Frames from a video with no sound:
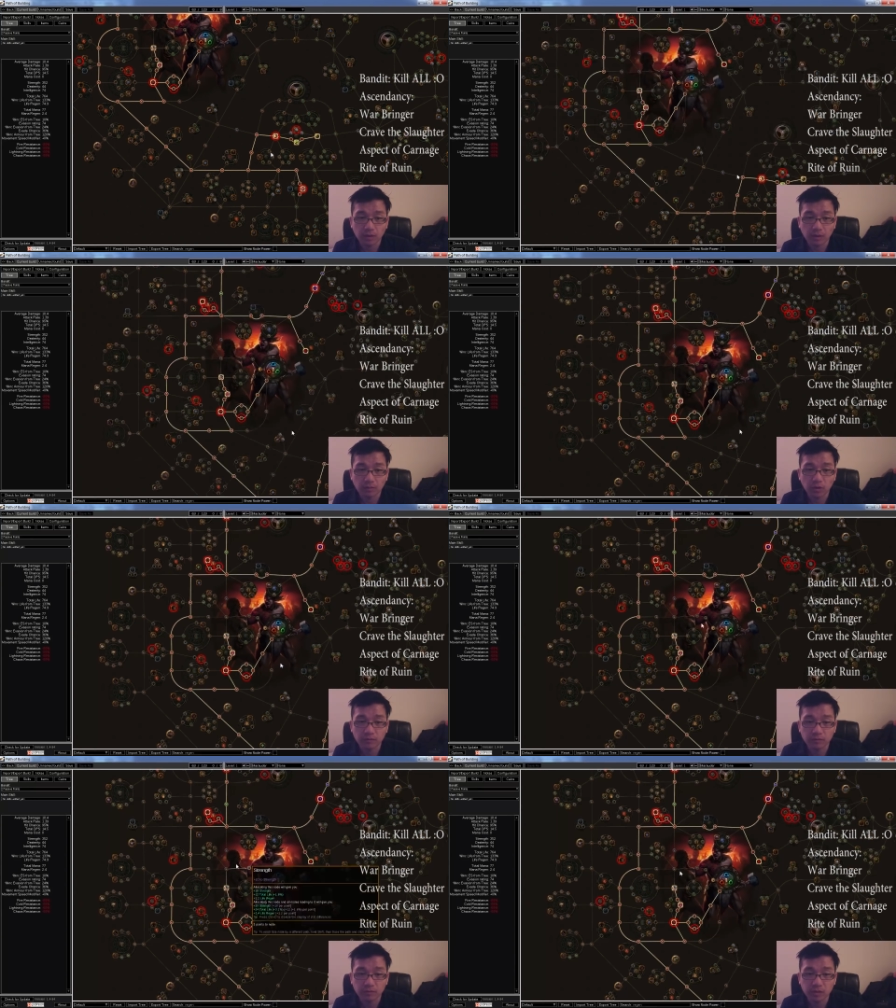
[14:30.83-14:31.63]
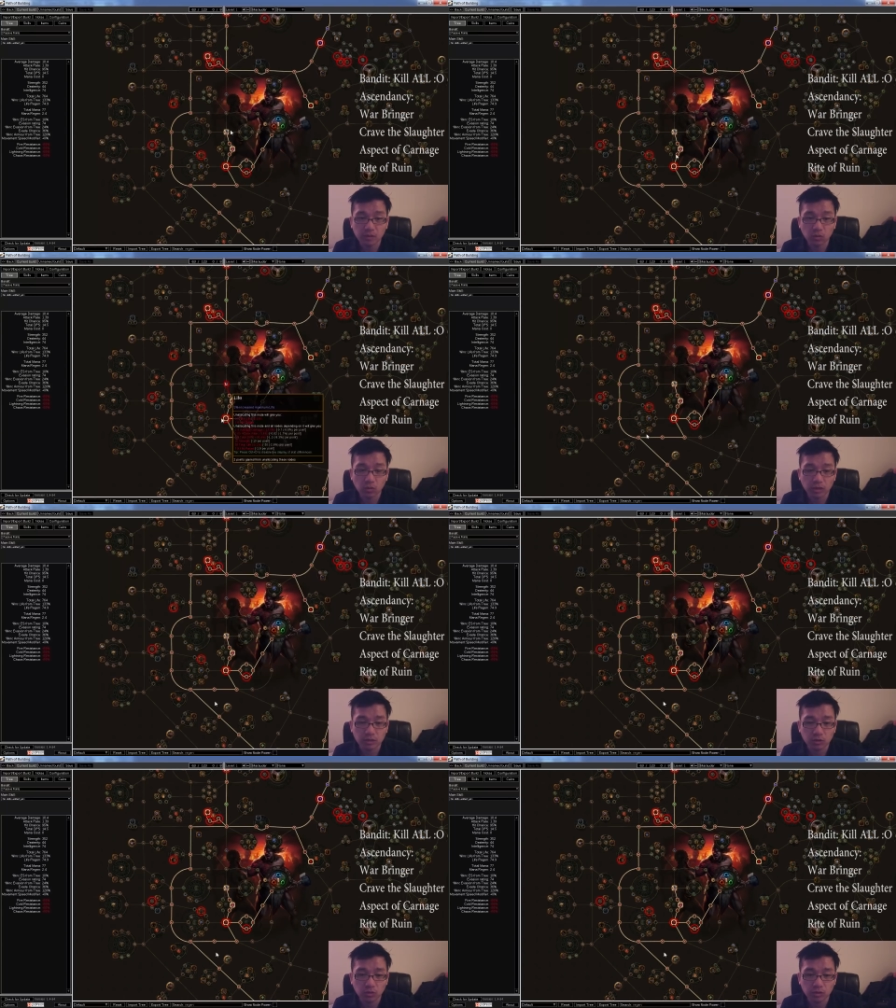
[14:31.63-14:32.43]
Preferably working
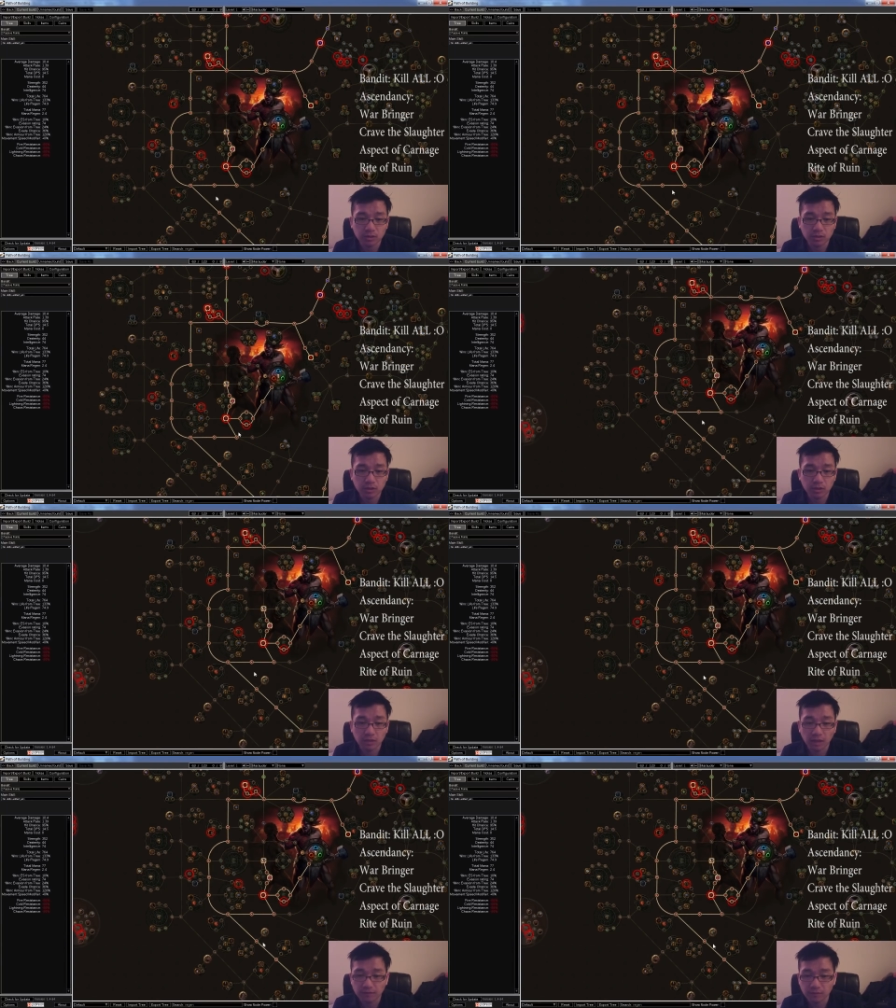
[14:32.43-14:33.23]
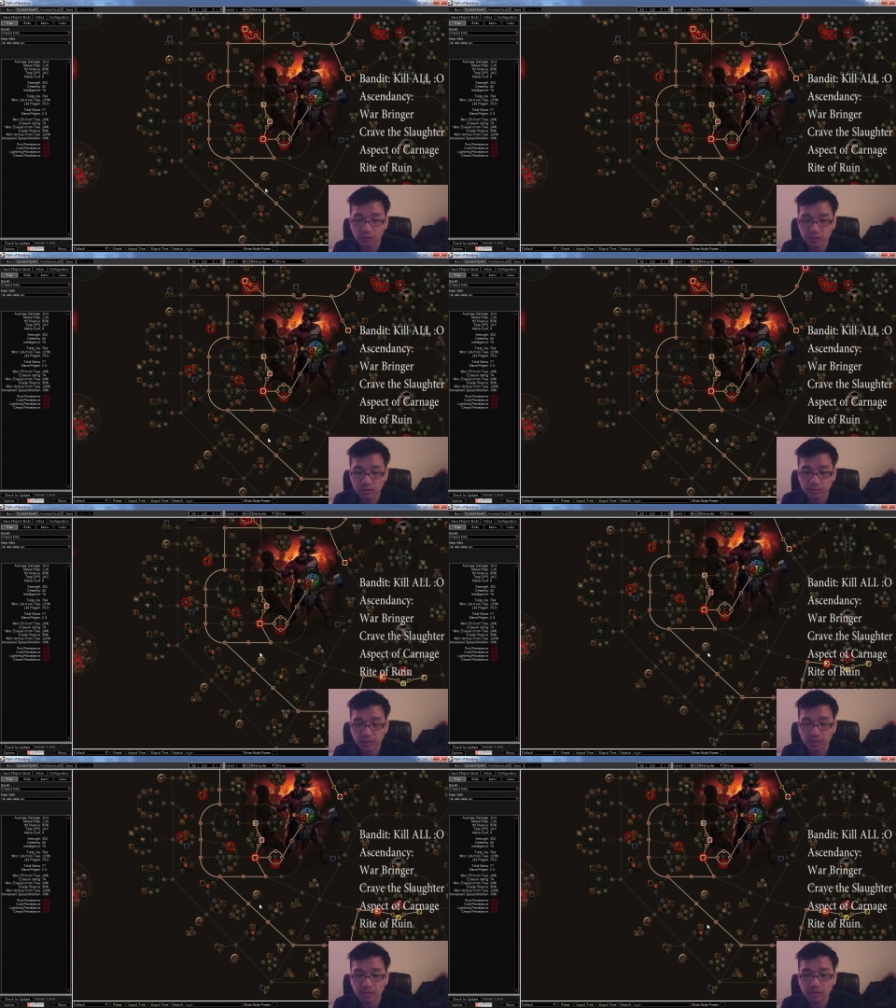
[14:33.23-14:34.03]
towards life nodes
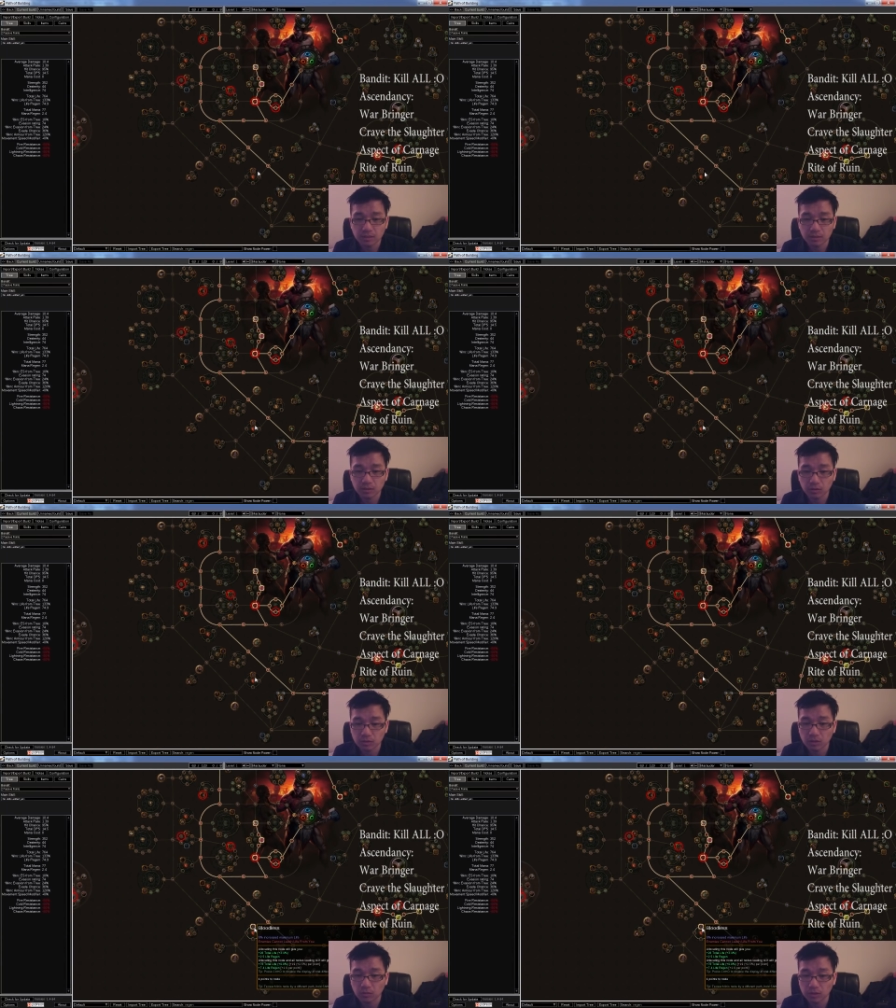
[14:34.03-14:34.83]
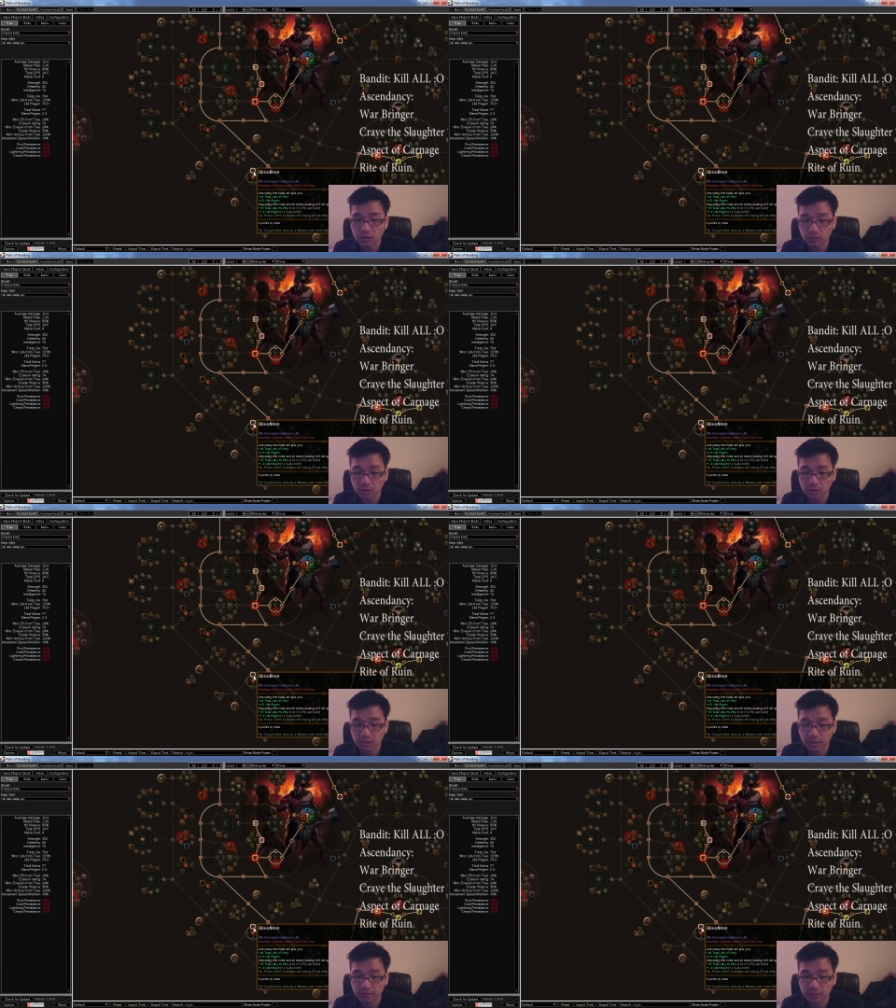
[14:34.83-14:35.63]
because those are the ones you want to
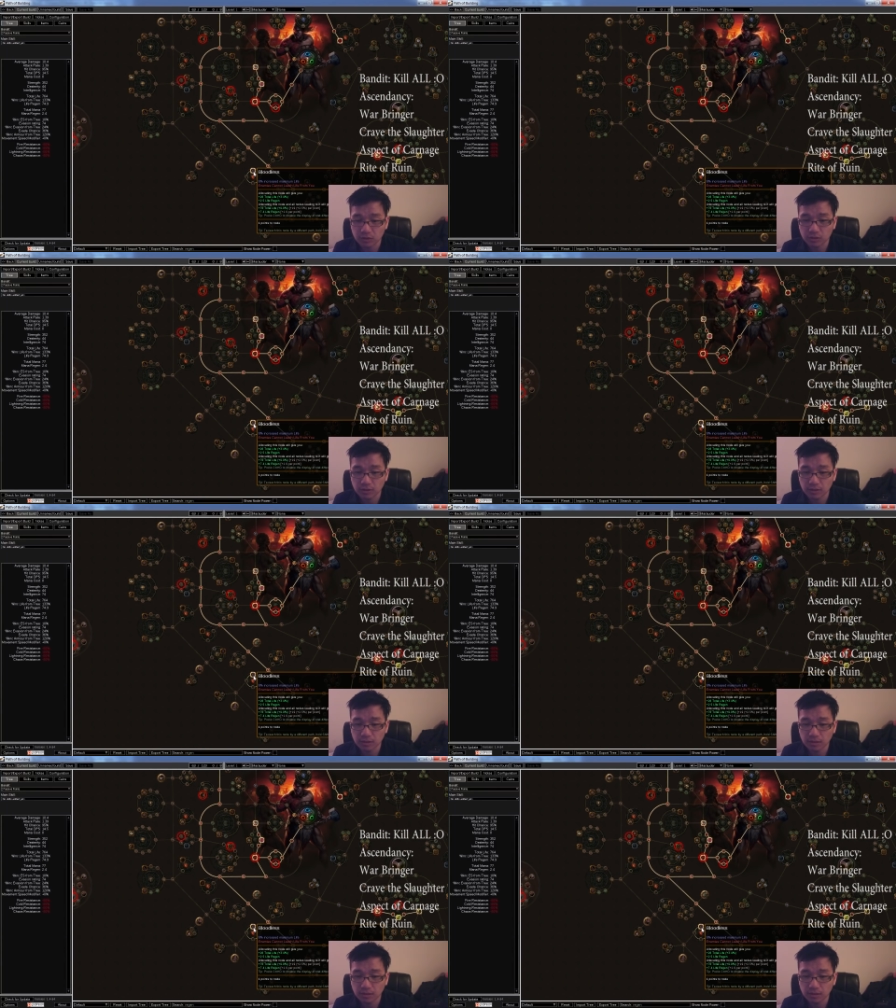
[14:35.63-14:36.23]
take eventually.